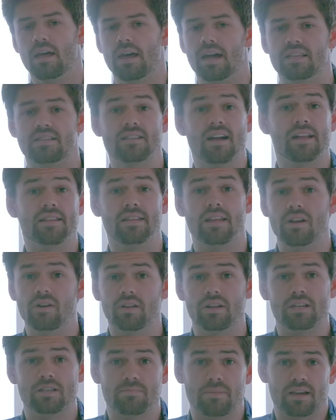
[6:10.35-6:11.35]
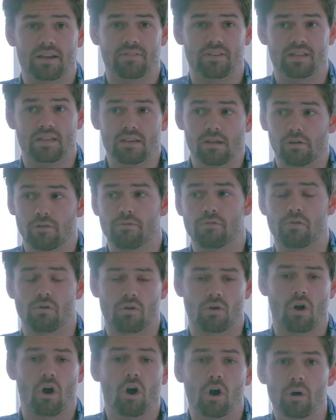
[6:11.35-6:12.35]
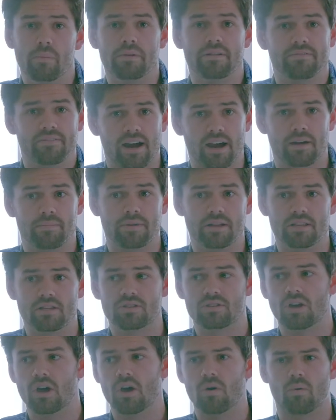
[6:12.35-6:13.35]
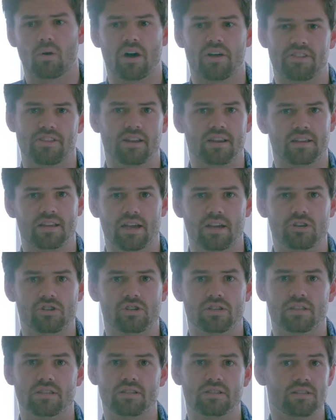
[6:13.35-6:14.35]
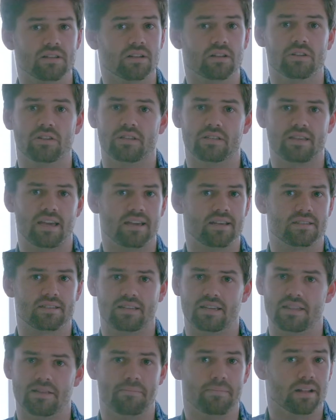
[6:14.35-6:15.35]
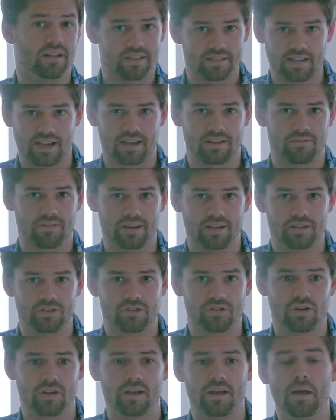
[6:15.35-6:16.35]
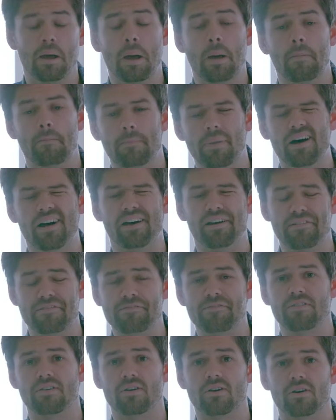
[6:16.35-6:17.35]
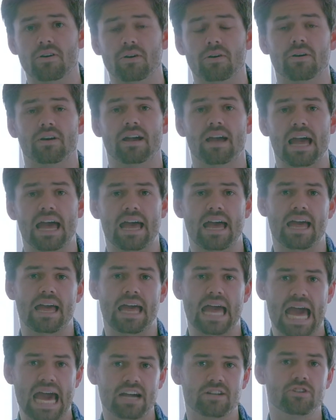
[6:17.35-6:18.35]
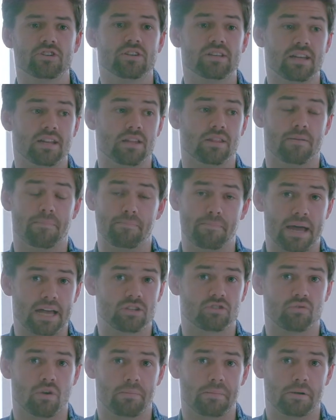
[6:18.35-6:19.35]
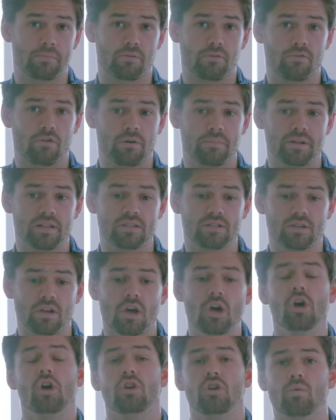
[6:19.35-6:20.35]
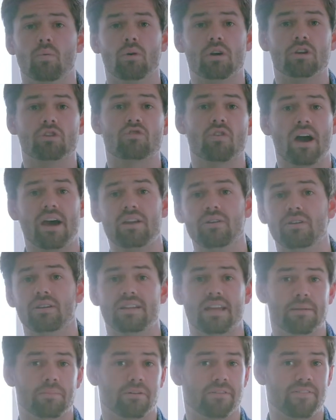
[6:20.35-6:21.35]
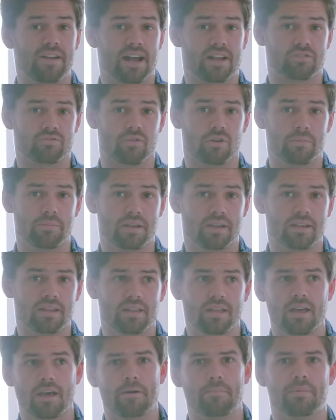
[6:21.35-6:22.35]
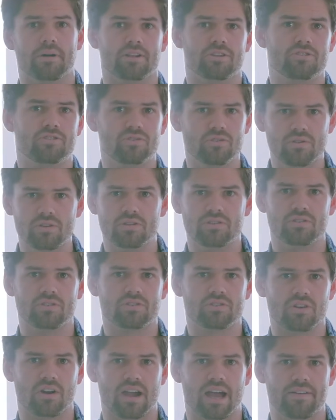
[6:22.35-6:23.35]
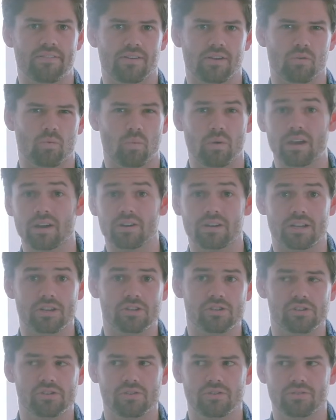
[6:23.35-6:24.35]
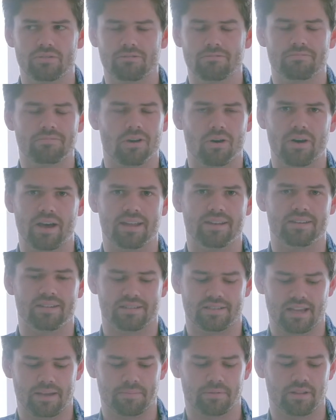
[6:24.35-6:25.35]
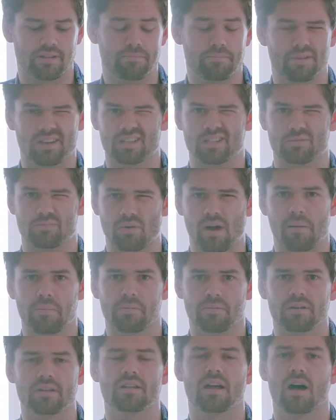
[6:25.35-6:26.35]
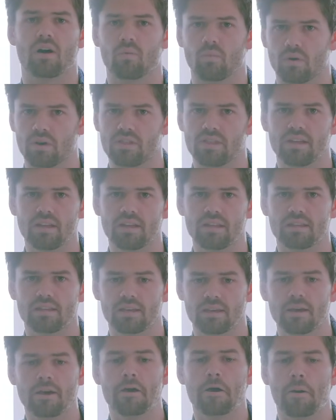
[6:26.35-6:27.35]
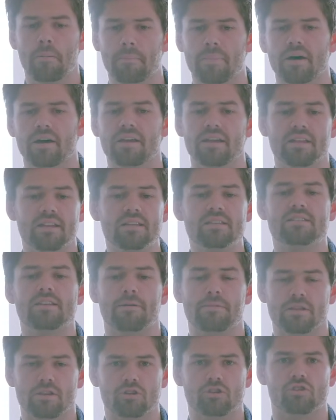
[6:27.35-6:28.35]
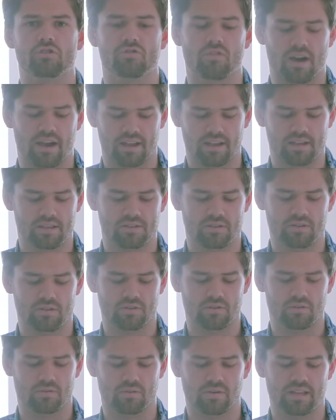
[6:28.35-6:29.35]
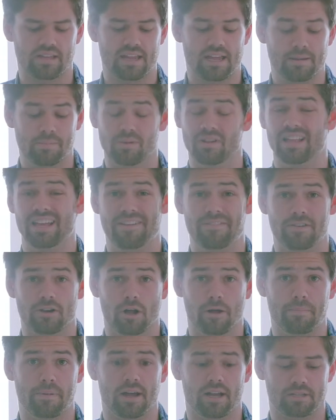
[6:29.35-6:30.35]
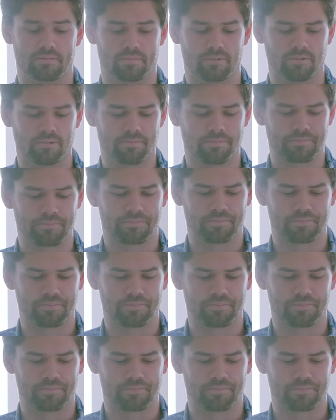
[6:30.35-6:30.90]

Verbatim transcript: It's not nearly as big of a deal for home environments where authentication still takes in the millisecond range, but for actually getting the best roaming performance, you want to try to enable fast roaming, but as soon as you start having weird issues, go ahead and disable it because it's probably not worth it. But it is something you should try to enable if at all possible.